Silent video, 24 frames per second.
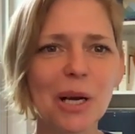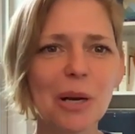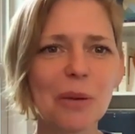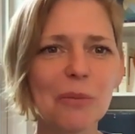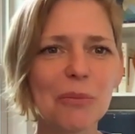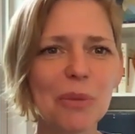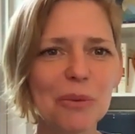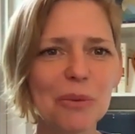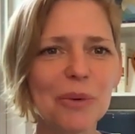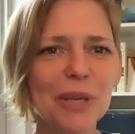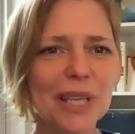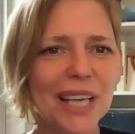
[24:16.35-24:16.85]

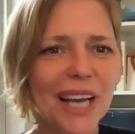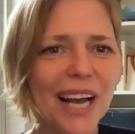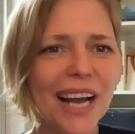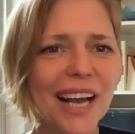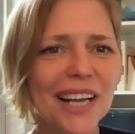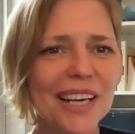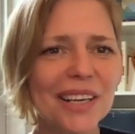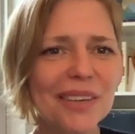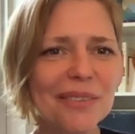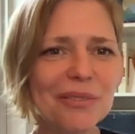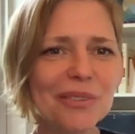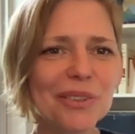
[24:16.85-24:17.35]
but we kind
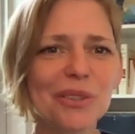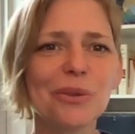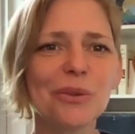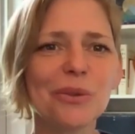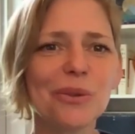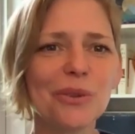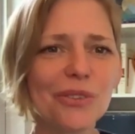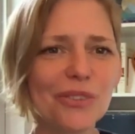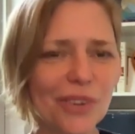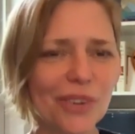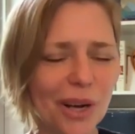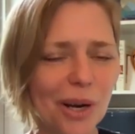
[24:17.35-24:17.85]
of
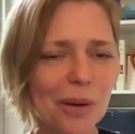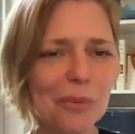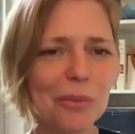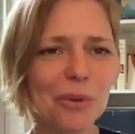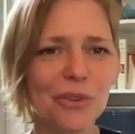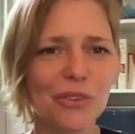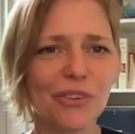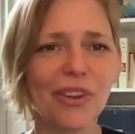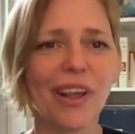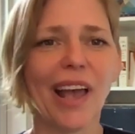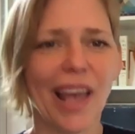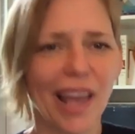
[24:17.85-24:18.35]
used
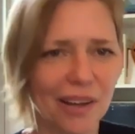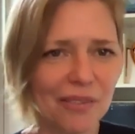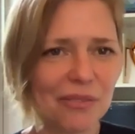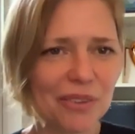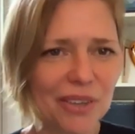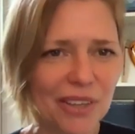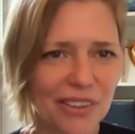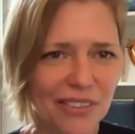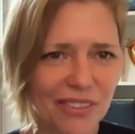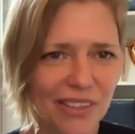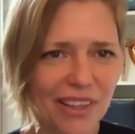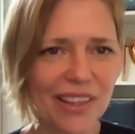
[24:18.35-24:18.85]
almost
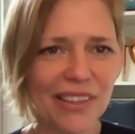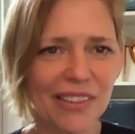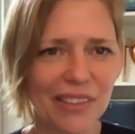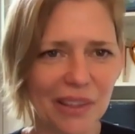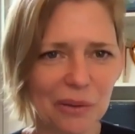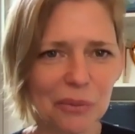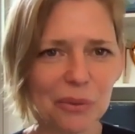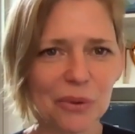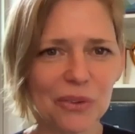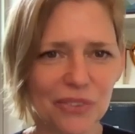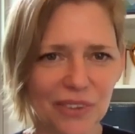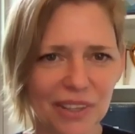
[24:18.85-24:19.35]
everything that
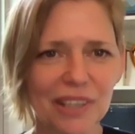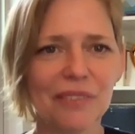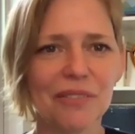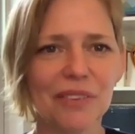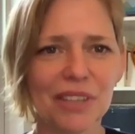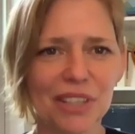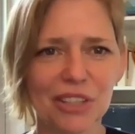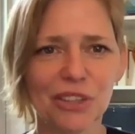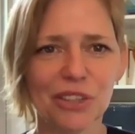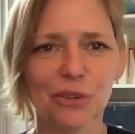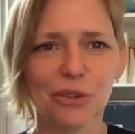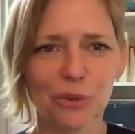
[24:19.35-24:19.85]
was
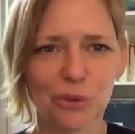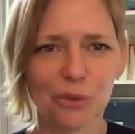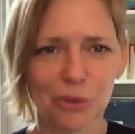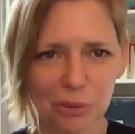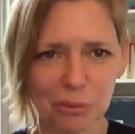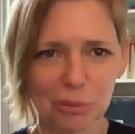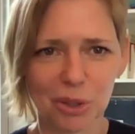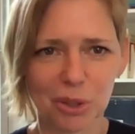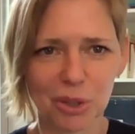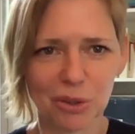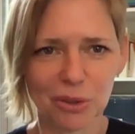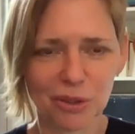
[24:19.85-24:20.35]
even
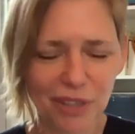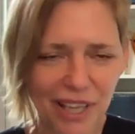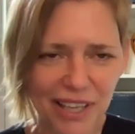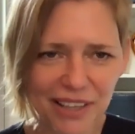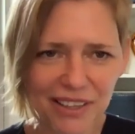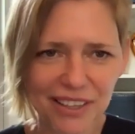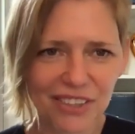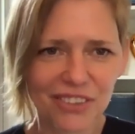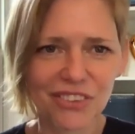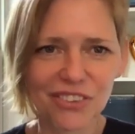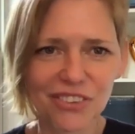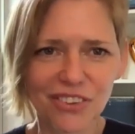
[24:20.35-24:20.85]
usable like
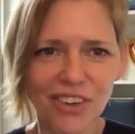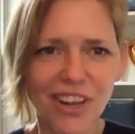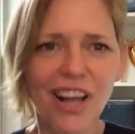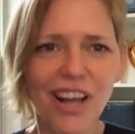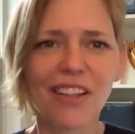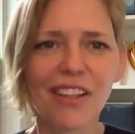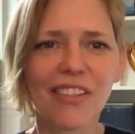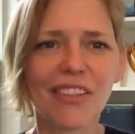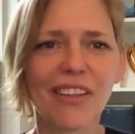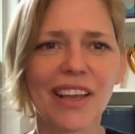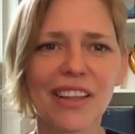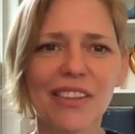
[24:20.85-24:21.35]
it's not
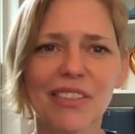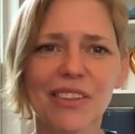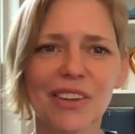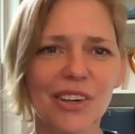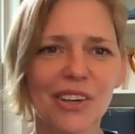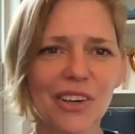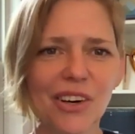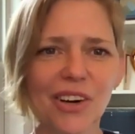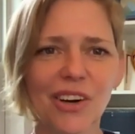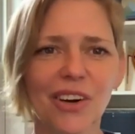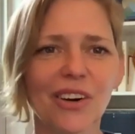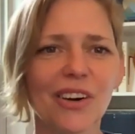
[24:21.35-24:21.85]
like
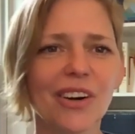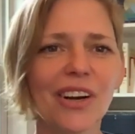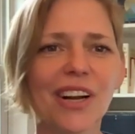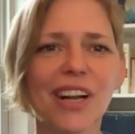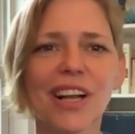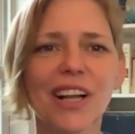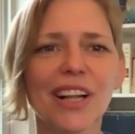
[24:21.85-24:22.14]
there are